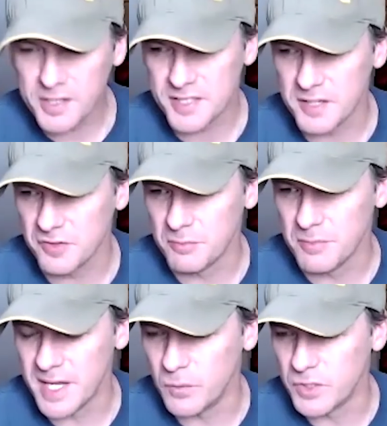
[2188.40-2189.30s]
thing for
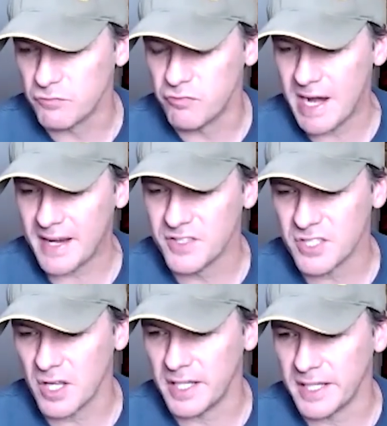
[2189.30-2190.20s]
me was
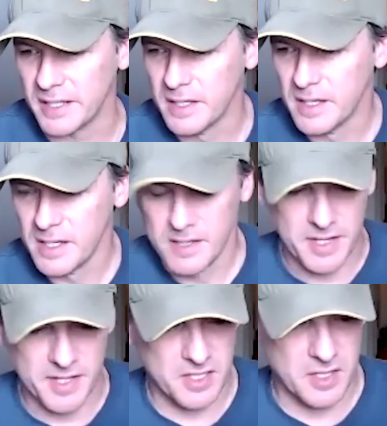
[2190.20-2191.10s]
reconciling
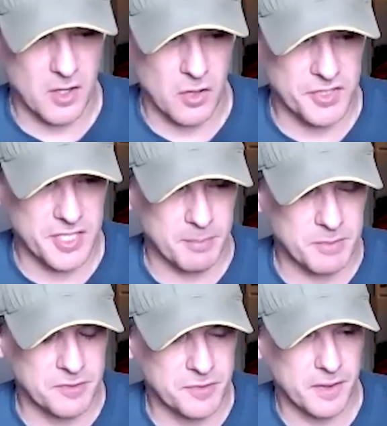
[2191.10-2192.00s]
this concept
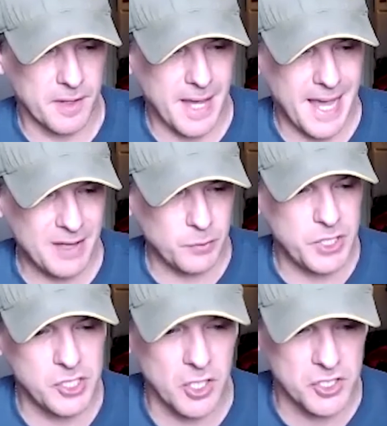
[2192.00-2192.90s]
of how do we
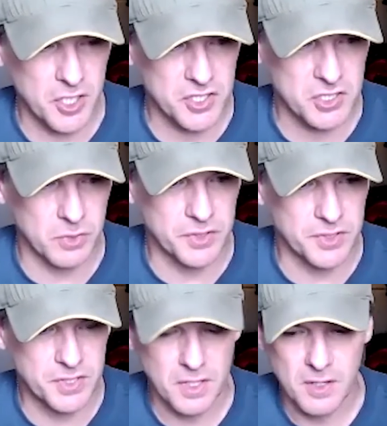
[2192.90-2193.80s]
charge customers